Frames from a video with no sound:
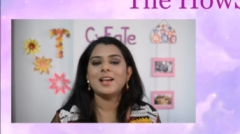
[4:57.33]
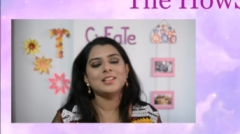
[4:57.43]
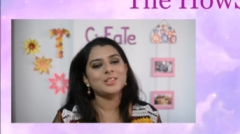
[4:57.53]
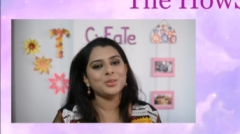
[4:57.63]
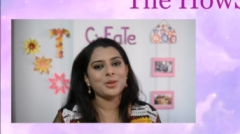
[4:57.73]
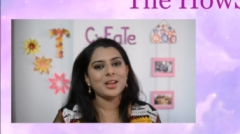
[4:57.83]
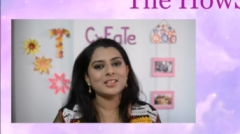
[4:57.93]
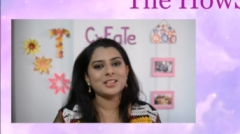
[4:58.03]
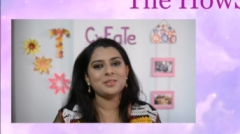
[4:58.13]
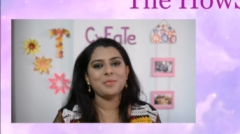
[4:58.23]
I'll see you guys
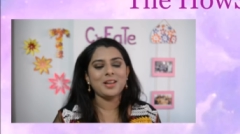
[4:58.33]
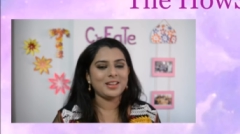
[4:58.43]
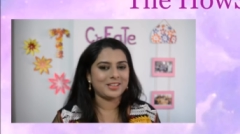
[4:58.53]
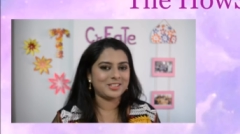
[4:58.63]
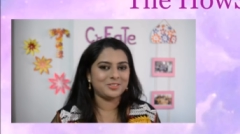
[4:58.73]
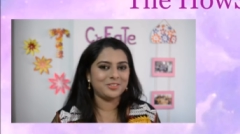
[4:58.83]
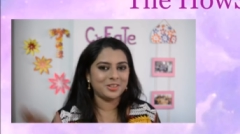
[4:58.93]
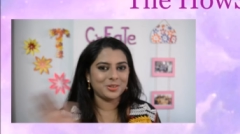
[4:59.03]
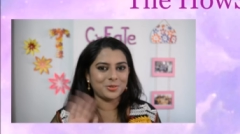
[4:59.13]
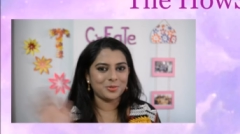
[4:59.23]
in my next
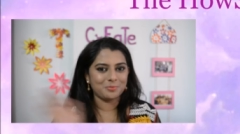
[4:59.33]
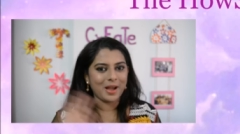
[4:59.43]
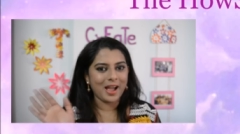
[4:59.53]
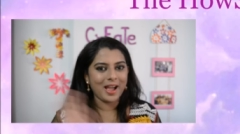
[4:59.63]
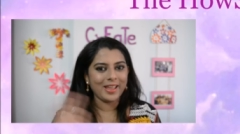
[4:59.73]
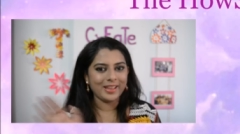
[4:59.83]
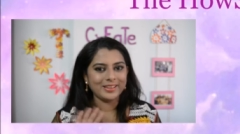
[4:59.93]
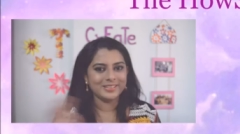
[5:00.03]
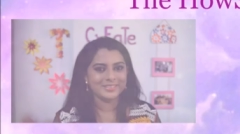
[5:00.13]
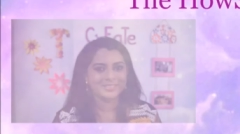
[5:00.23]
video. Bye.